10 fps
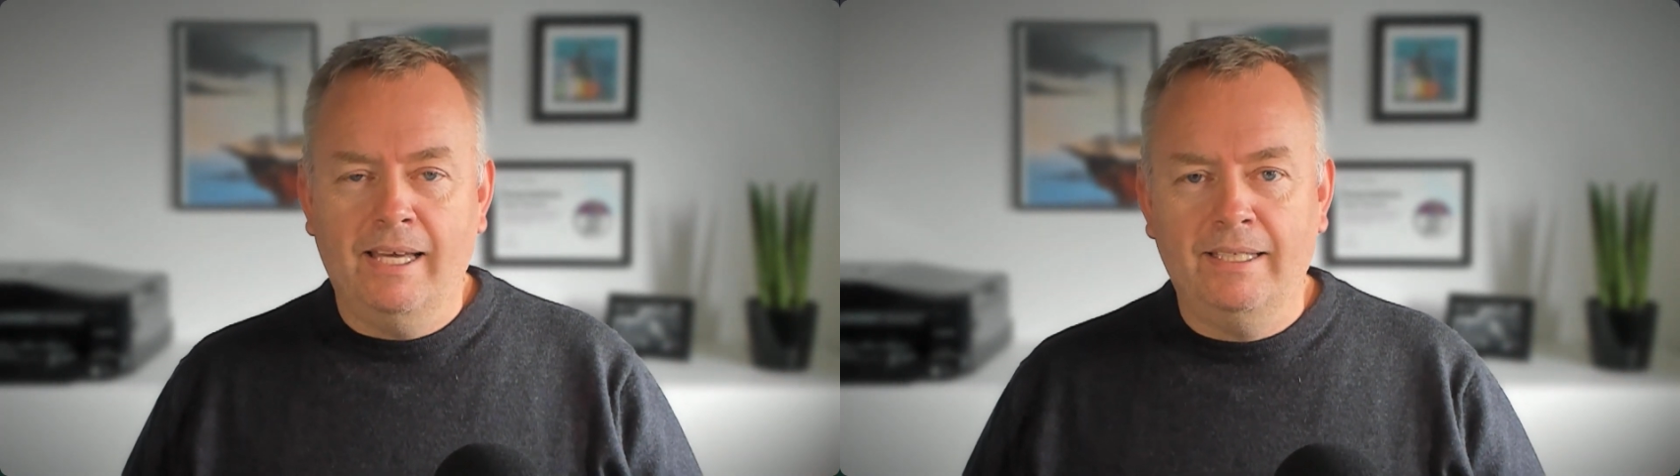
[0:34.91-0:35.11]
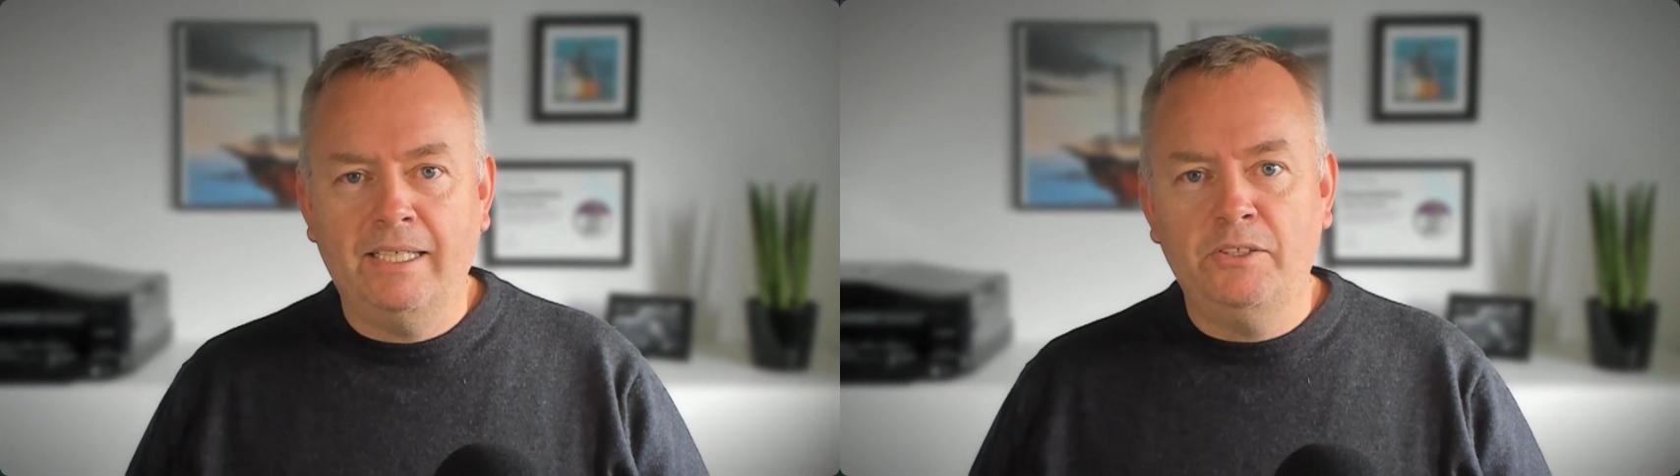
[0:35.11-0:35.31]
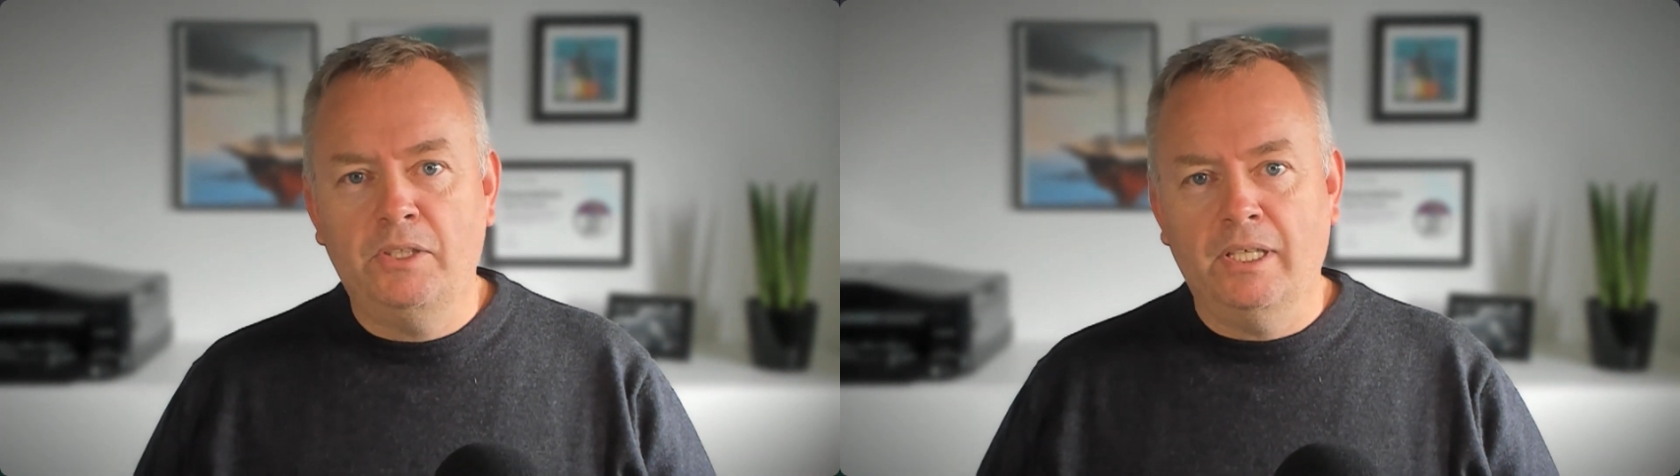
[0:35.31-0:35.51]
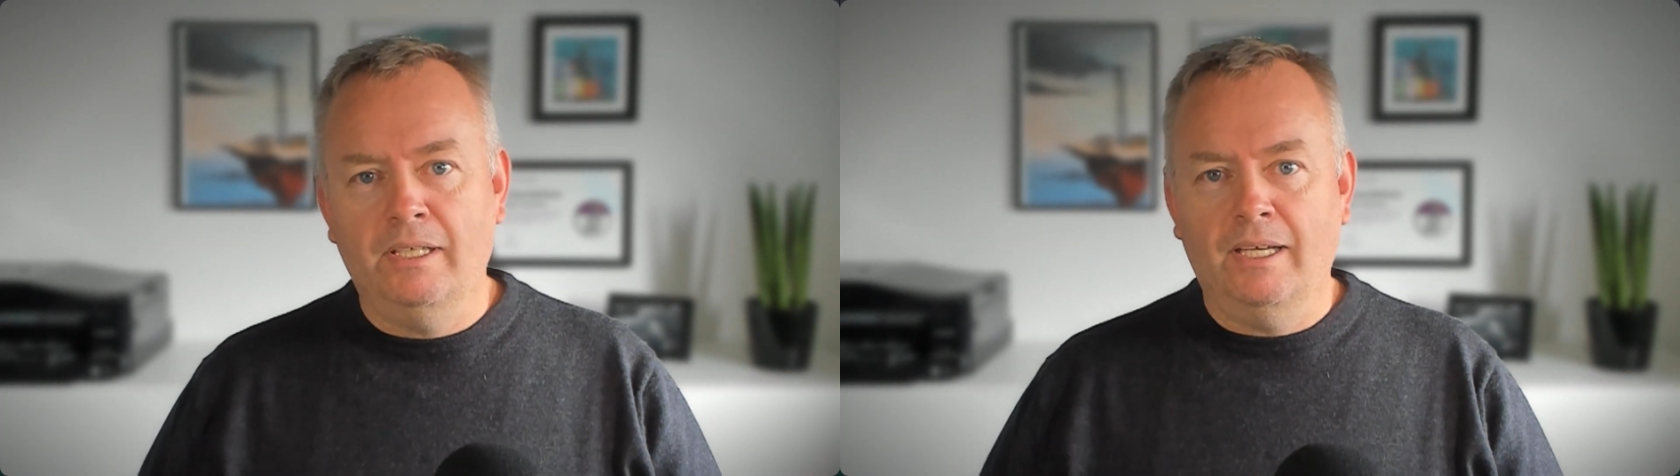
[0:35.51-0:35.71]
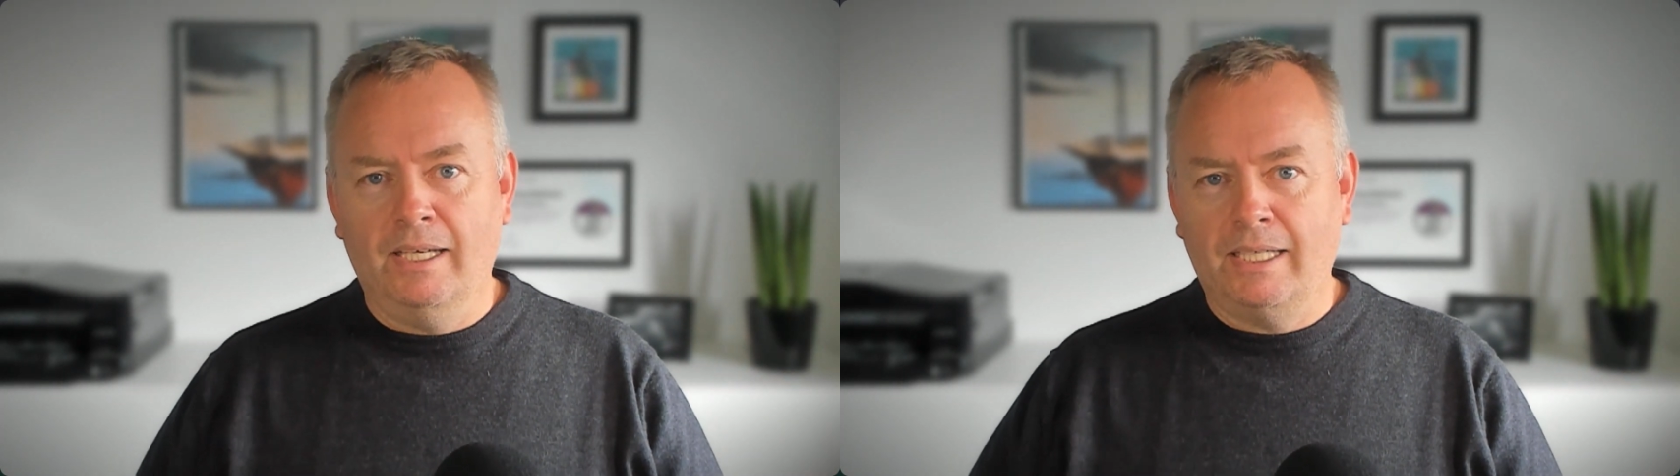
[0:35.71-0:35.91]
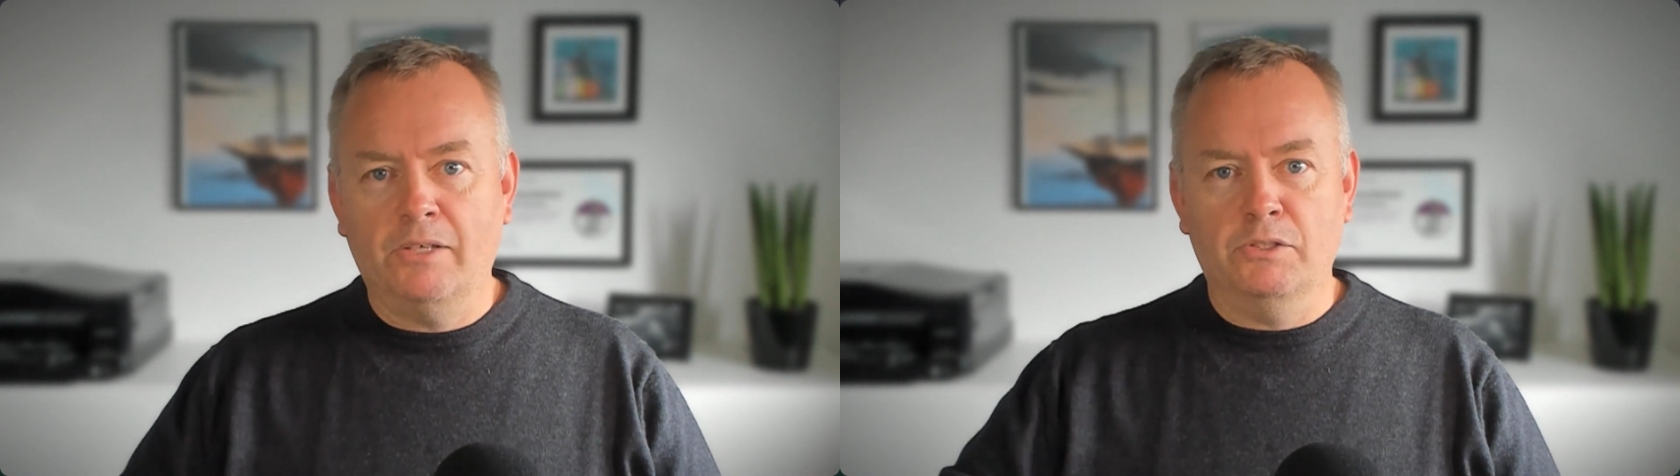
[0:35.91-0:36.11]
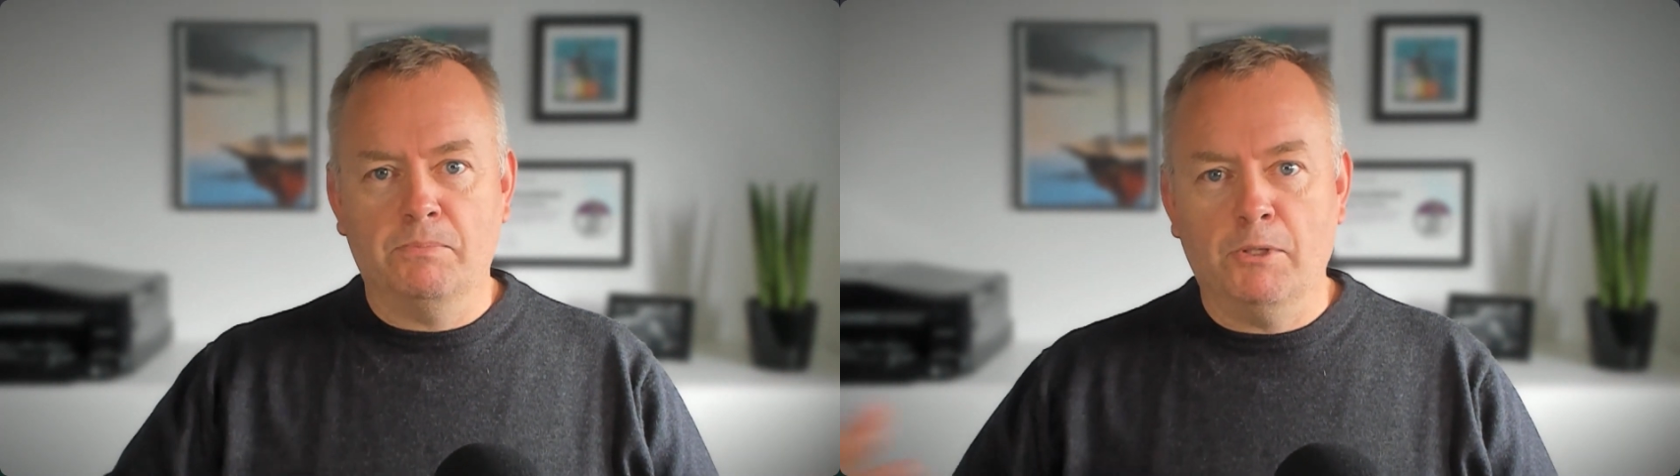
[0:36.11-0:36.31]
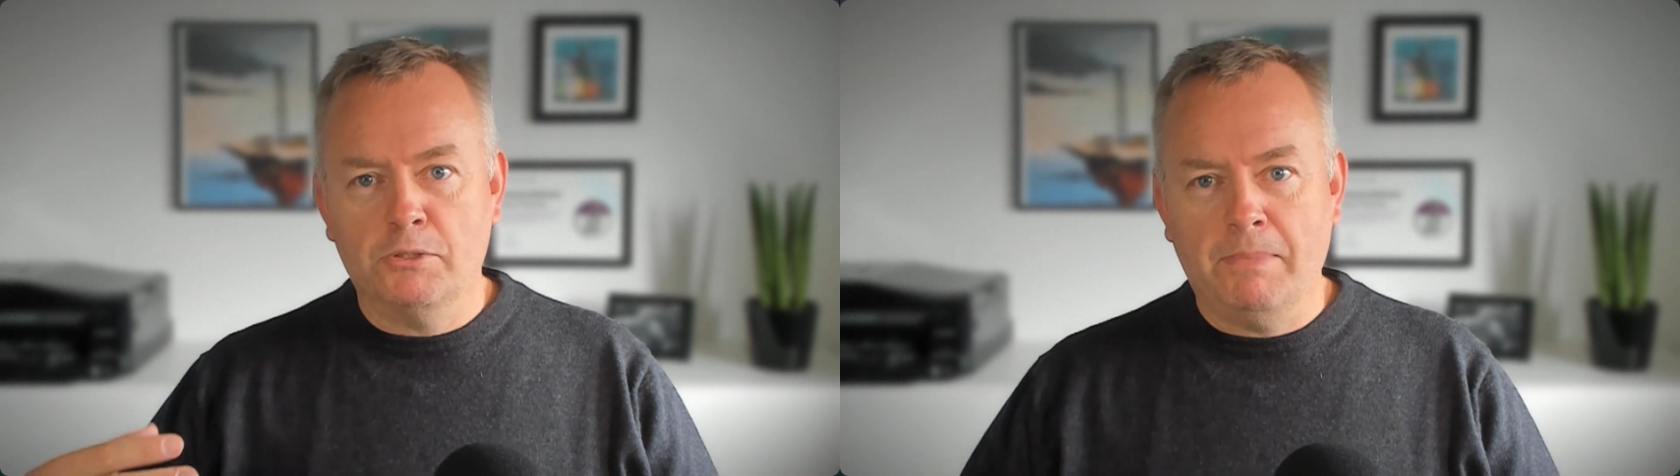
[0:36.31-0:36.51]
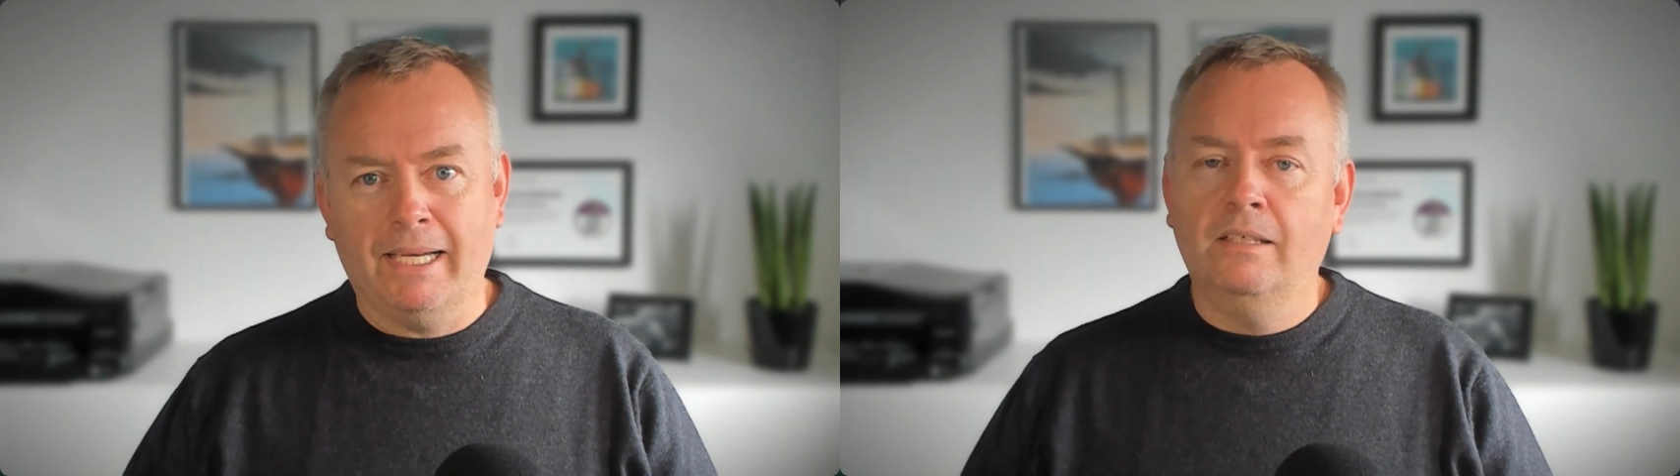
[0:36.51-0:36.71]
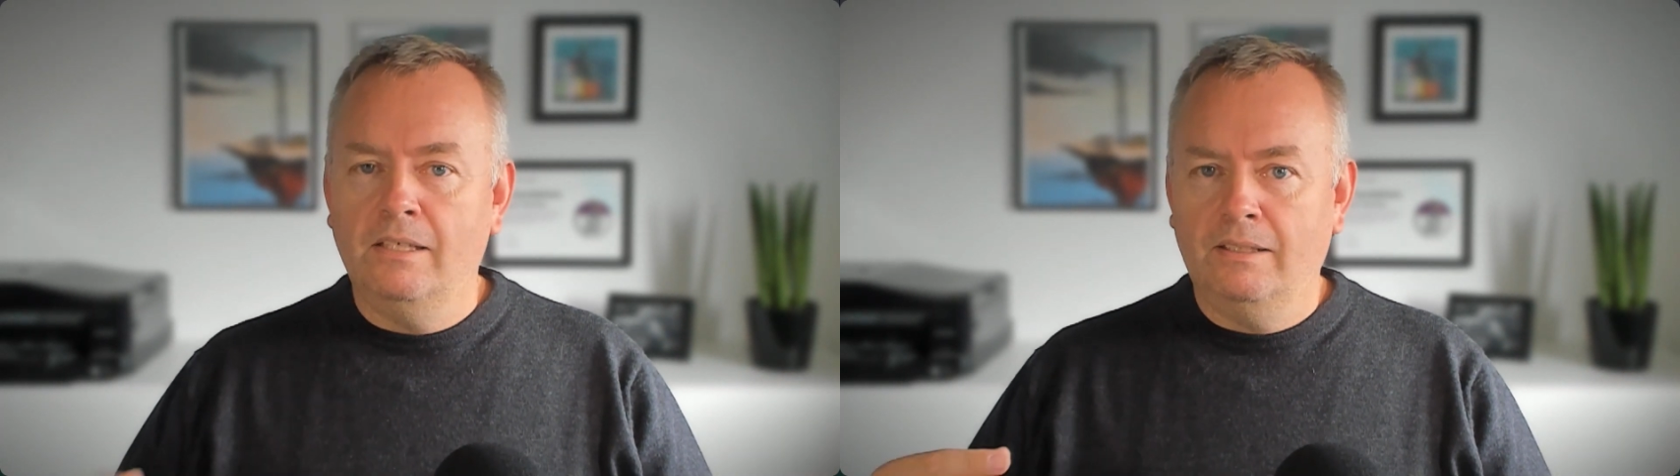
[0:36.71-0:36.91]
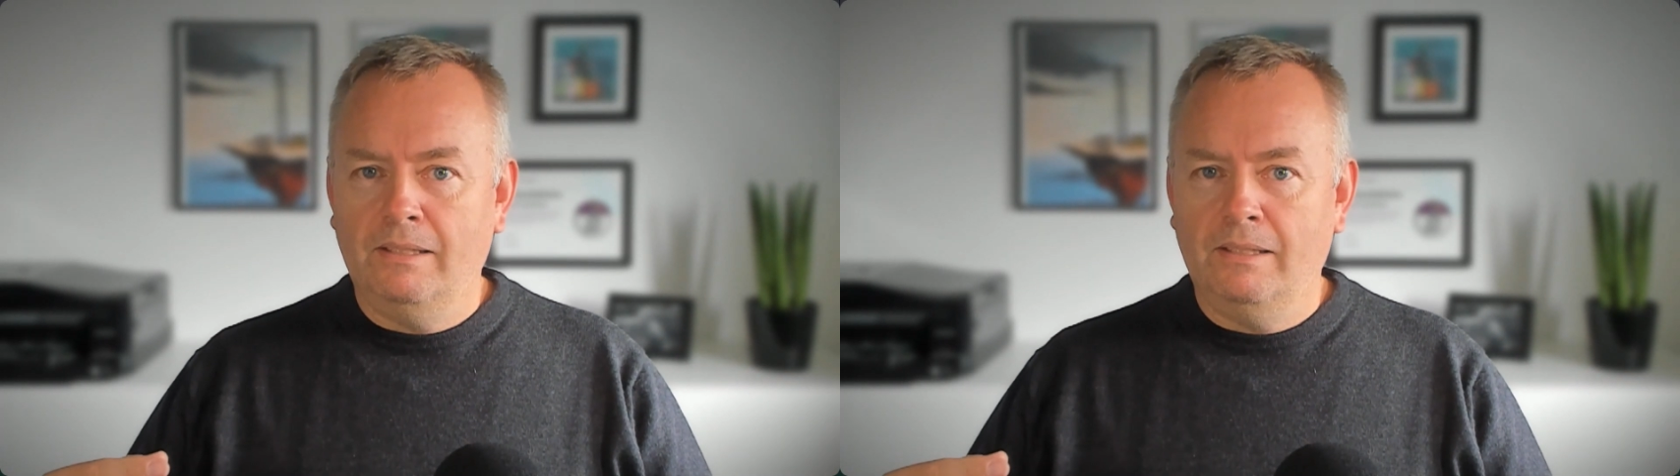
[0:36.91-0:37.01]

and then you can uh, get a response back